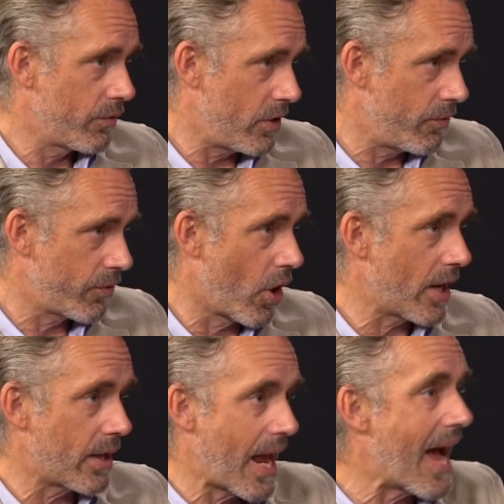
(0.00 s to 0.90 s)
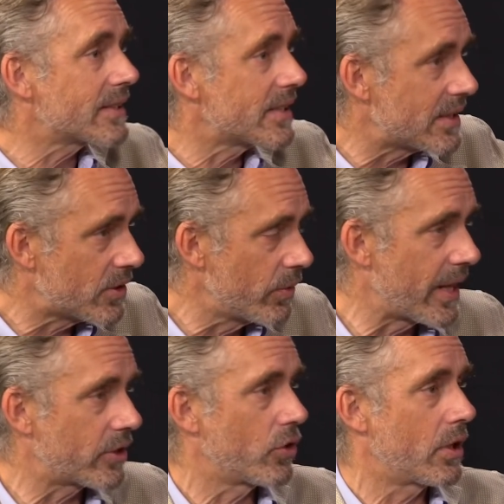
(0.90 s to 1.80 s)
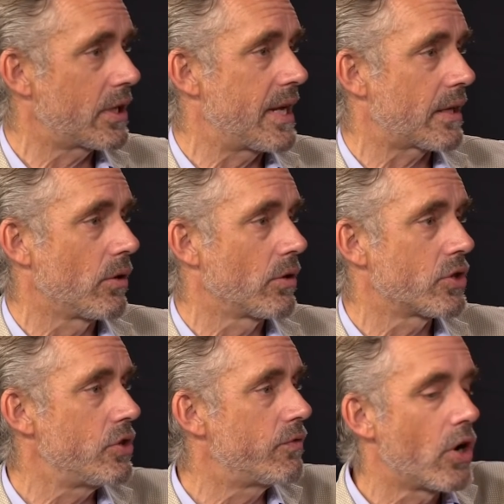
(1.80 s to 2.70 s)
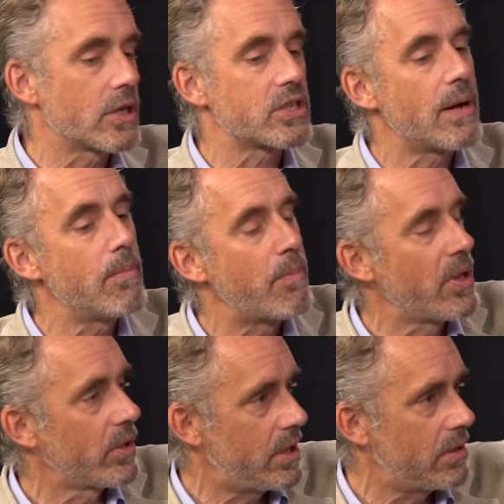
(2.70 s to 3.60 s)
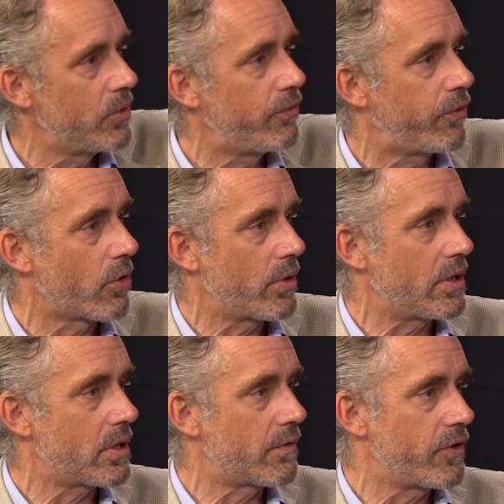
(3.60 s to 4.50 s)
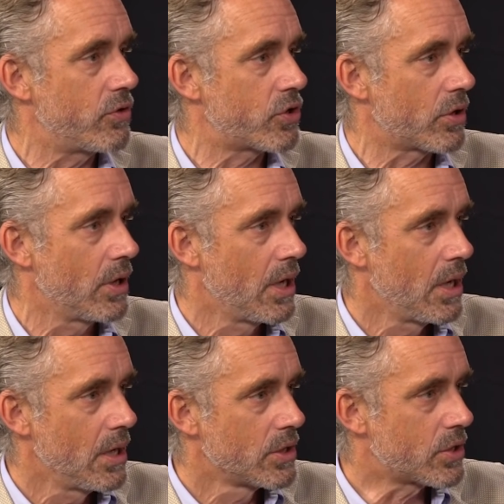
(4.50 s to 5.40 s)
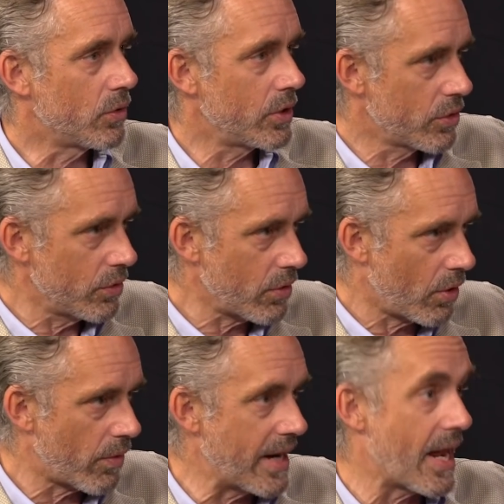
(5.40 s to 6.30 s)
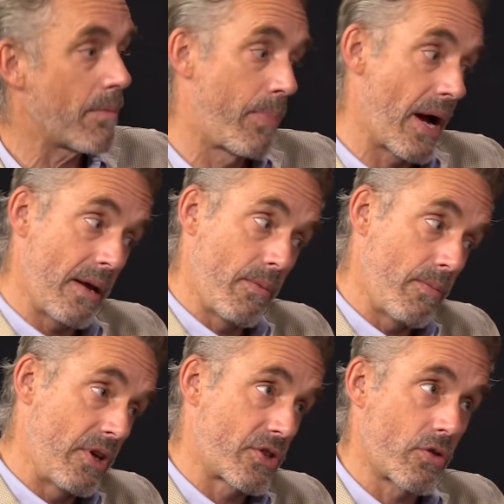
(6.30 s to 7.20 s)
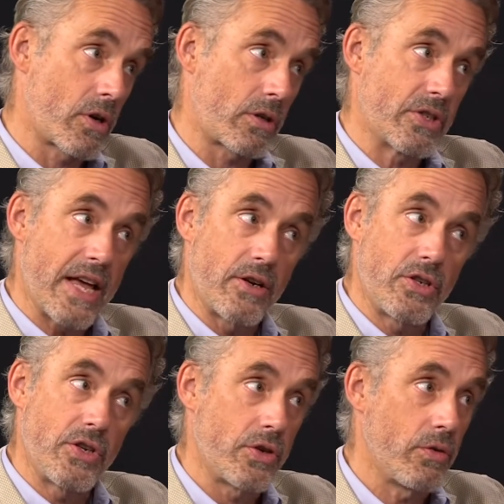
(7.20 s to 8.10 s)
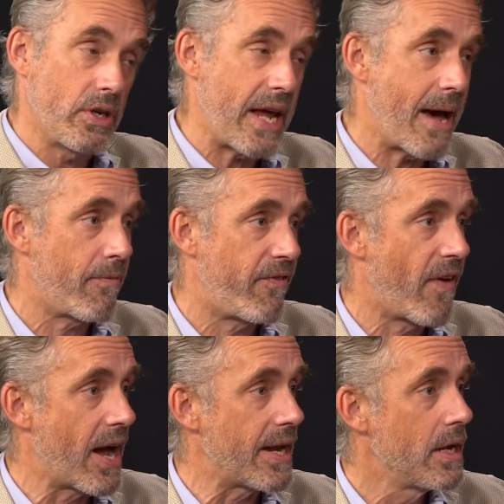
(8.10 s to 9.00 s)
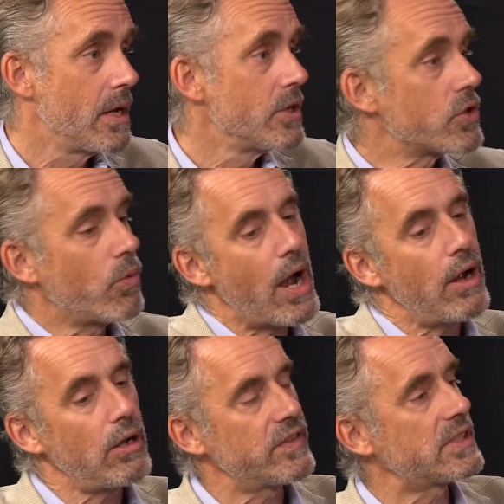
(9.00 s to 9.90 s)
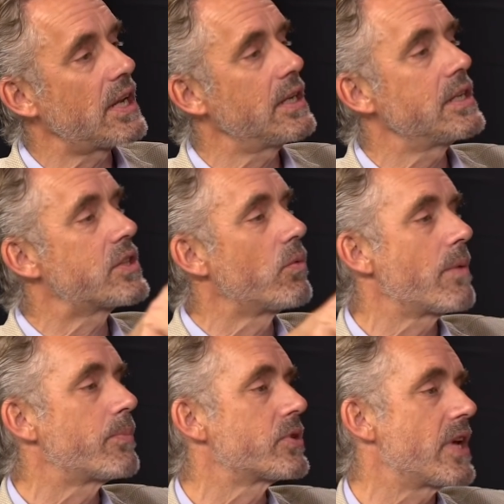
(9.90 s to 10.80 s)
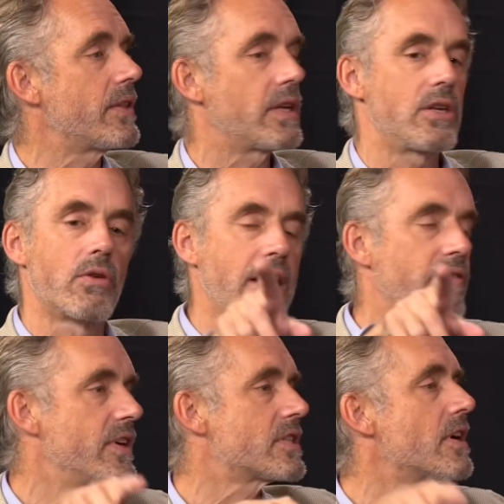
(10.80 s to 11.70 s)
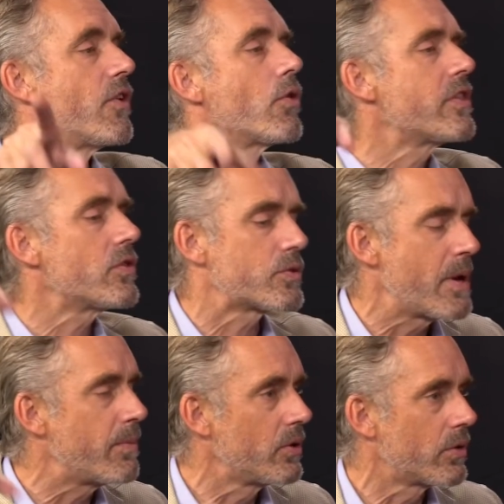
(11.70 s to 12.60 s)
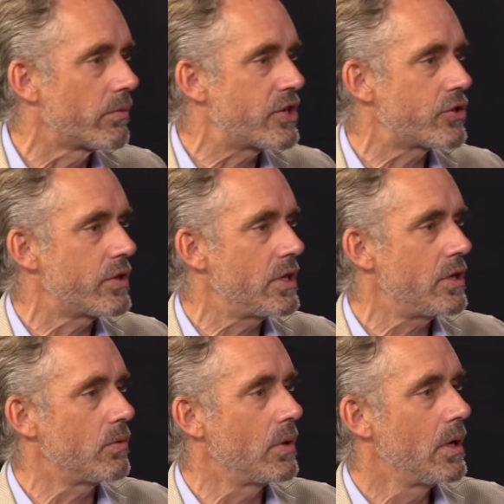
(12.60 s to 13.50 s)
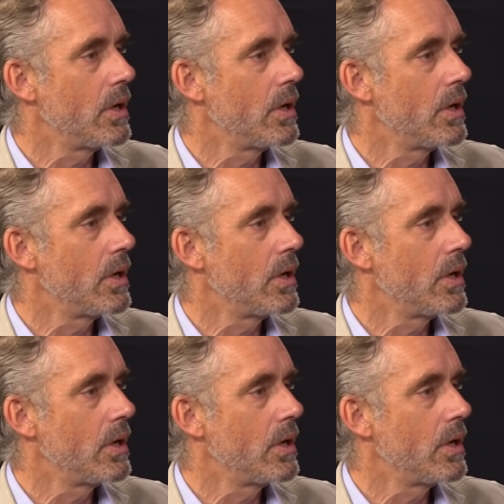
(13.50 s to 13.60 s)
You've, you've got access to electronic technology. You've got some ability to move forward into the future. So you're doing all right. And by historical standards, you're doing damn fine. So why all of a sudden is the 1% that you're envious of only those people who are richer than you?